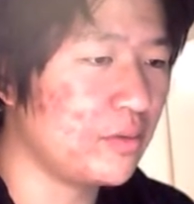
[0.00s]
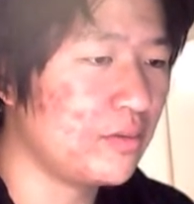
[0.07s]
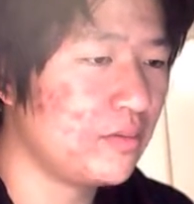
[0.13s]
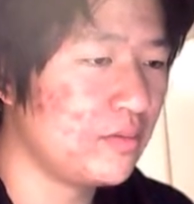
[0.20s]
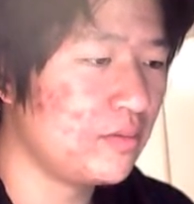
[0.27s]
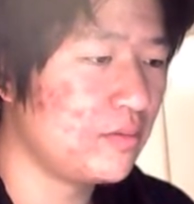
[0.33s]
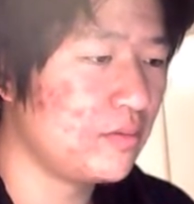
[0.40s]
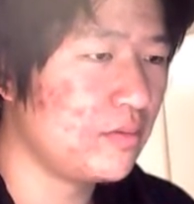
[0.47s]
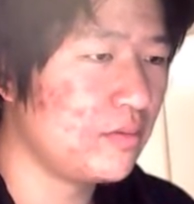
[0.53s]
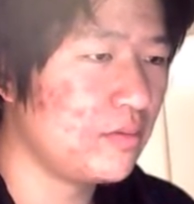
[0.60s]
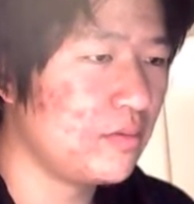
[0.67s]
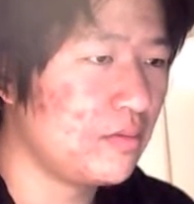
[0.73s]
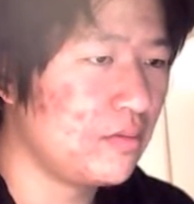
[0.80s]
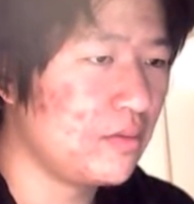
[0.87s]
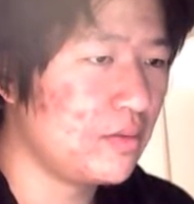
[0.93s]

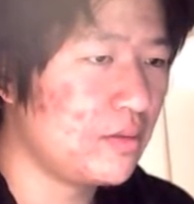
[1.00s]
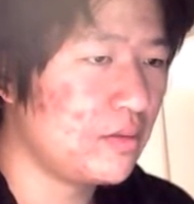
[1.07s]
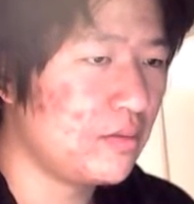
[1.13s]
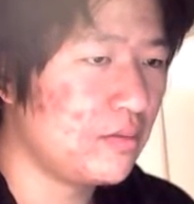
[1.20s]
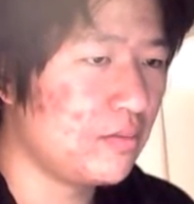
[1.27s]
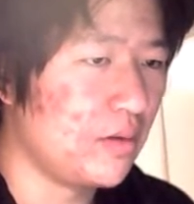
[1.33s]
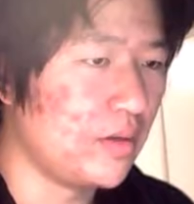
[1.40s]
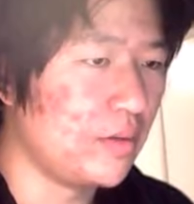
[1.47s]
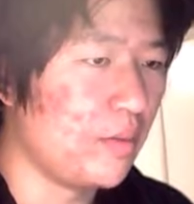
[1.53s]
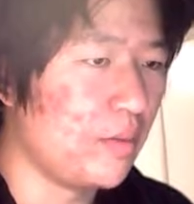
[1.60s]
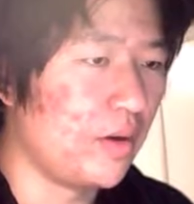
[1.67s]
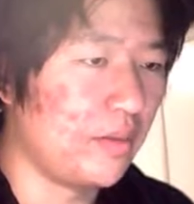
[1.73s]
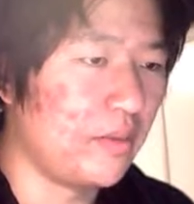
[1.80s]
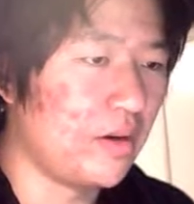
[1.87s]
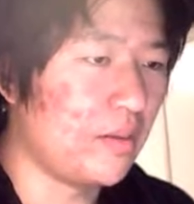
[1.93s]
What you
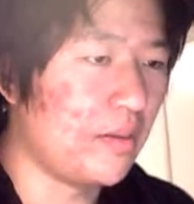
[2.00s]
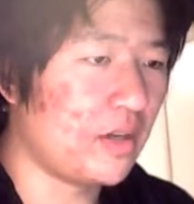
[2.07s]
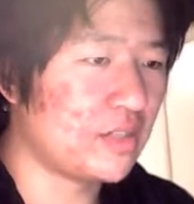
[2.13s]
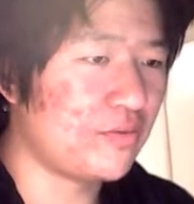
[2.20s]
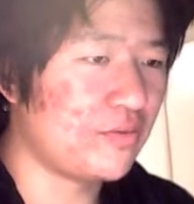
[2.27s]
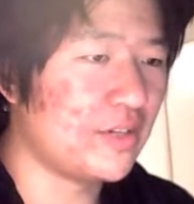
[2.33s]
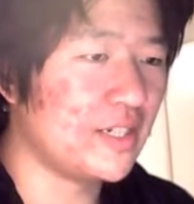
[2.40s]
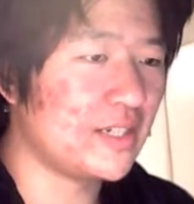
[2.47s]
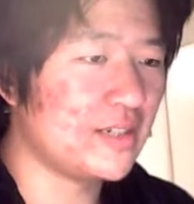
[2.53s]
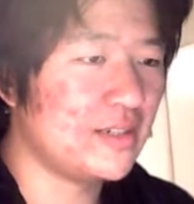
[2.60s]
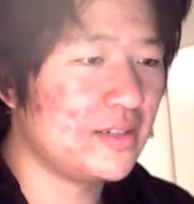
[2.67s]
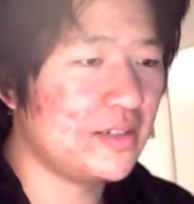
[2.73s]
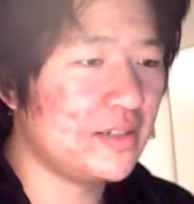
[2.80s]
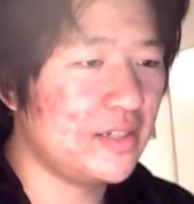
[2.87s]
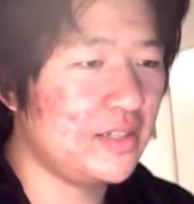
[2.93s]
want to meet our boss, Frank?
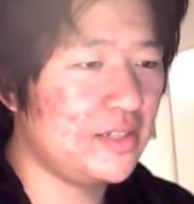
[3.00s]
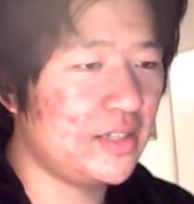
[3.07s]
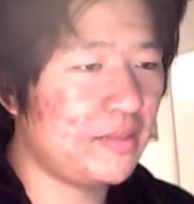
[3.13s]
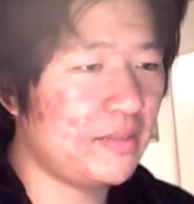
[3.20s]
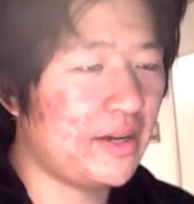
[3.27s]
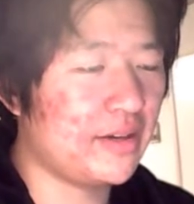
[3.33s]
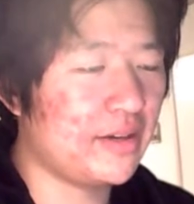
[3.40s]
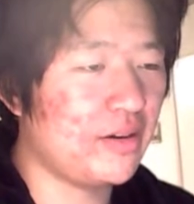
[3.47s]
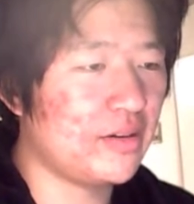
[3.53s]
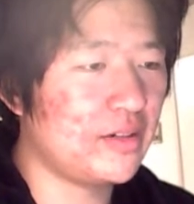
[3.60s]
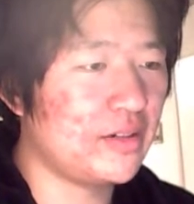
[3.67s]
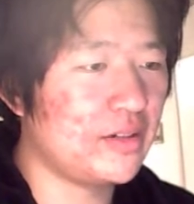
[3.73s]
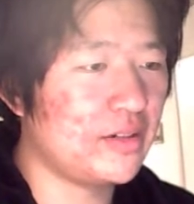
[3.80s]
He's in the backyard.